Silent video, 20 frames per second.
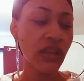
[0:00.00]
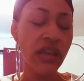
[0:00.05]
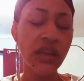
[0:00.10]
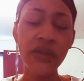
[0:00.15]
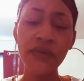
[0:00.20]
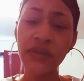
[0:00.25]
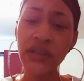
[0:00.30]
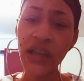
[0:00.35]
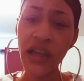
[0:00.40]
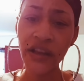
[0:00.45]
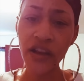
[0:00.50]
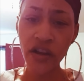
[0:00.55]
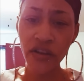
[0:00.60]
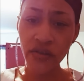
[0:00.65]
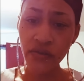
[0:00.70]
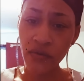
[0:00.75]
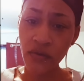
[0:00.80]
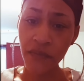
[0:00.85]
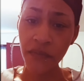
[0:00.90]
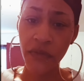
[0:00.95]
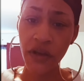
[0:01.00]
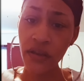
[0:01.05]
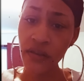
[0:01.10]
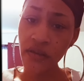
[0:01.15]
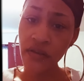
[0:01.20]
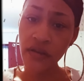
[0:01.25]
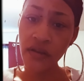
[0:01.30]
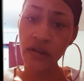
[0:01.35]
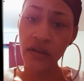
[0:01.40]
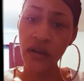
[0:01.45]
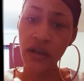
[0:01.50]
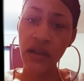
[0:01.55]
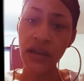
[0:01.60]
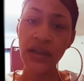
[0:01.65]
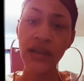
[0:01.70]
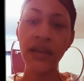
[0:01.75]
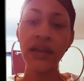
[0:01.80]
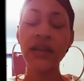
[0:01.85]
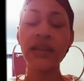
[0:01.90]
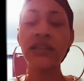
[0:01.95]
He was like, "Are you a mother?"
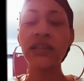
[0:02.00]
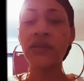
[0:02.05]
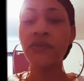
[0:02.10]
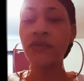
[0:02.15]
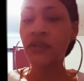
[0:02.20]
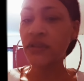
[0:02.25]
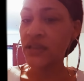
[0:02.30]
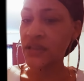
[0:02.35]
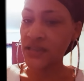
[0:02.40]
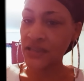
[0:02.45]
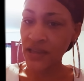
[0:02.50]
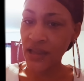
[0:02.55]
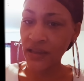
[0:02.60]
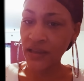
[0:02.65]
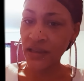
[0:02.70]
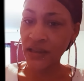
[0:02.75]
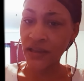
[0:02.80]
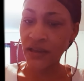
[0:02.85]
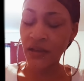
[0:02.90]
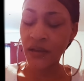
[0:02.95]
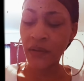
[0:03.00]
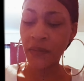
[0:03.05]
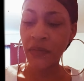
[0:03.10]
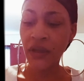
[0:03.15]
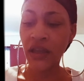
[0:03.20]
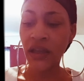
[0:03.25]
I said, "Well, yes, I am."